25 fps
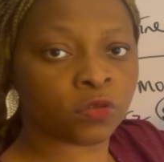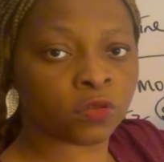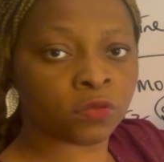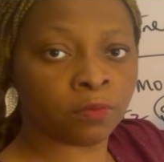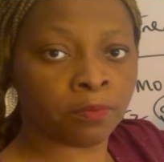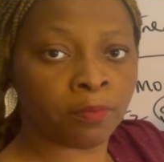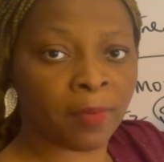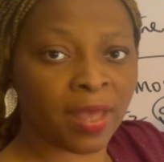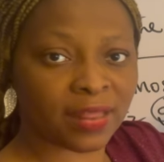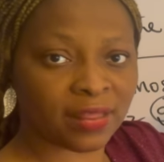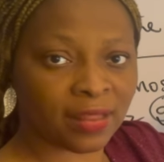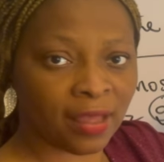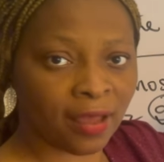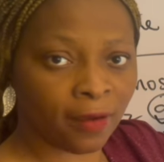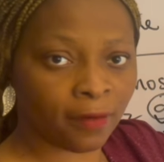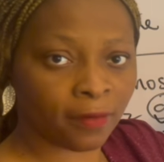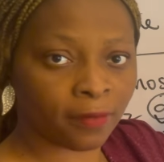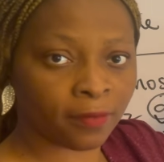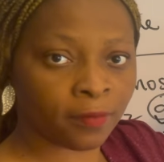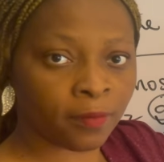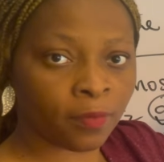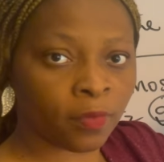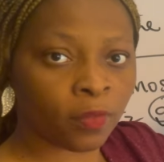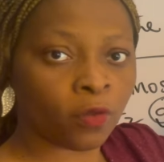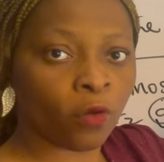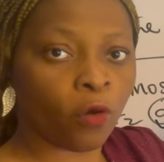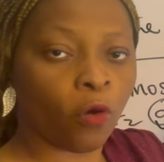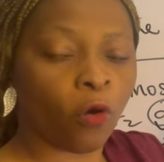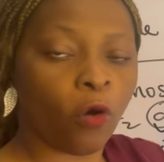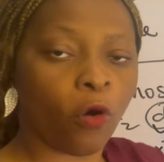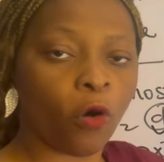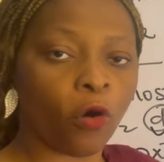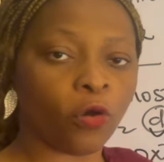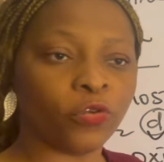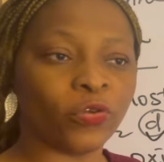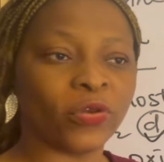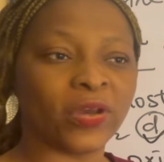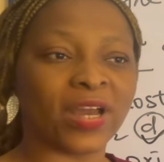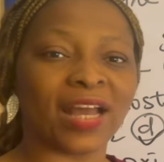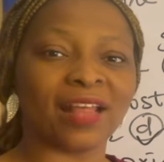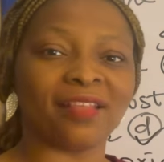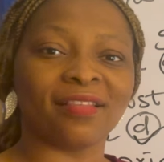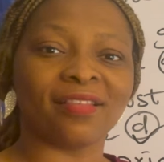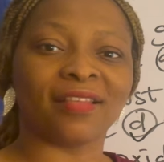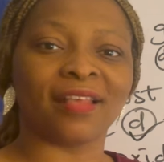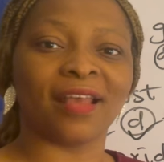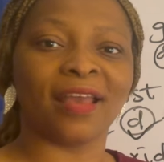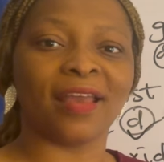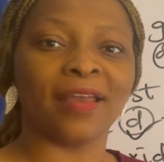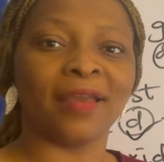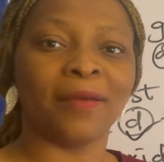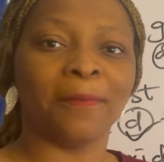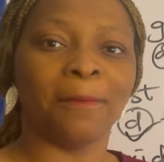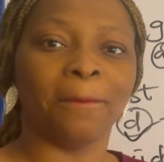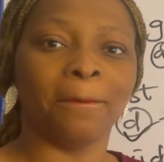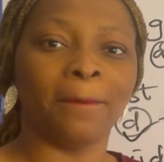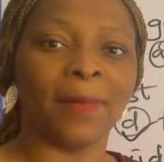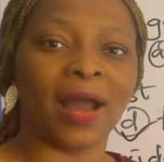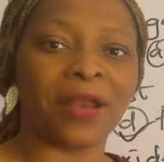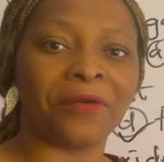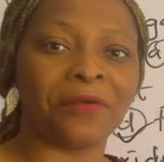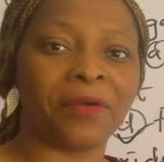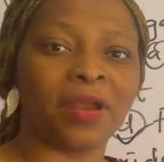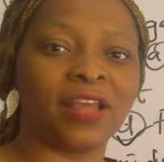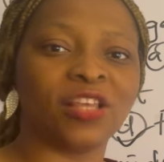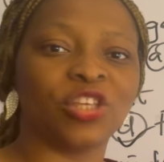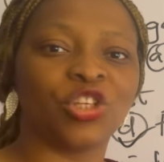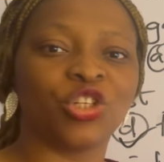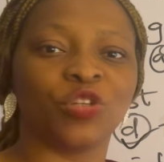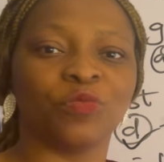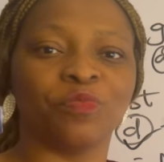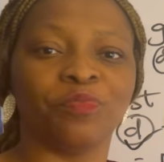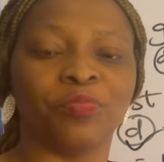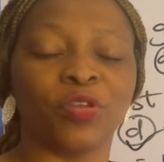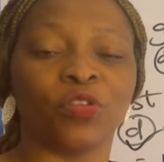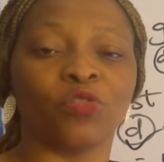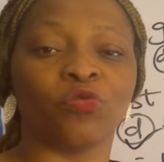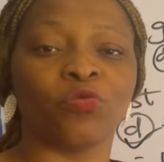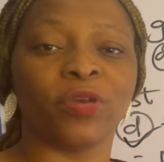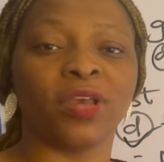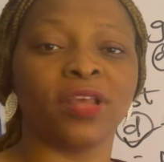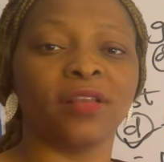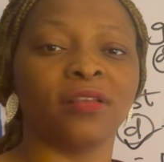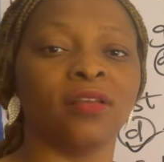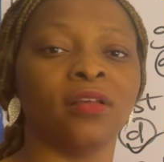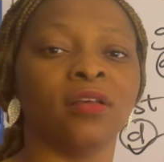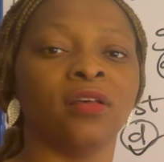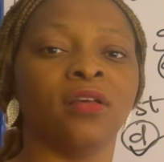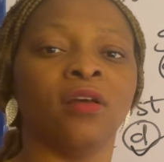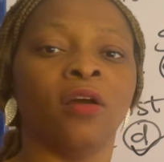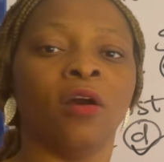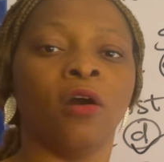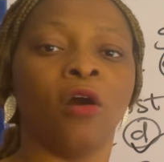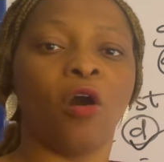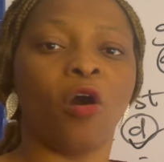Metal. Or you can say marriage between